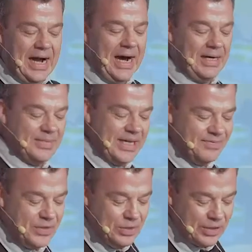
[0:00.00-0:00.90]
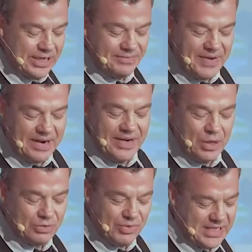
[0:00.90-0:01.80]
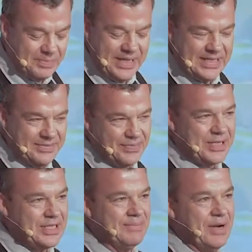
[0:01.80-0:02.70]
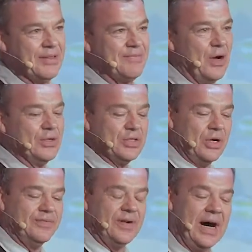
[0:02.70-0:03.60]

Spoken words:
If you look at very old recipes, which I'm rather fond of,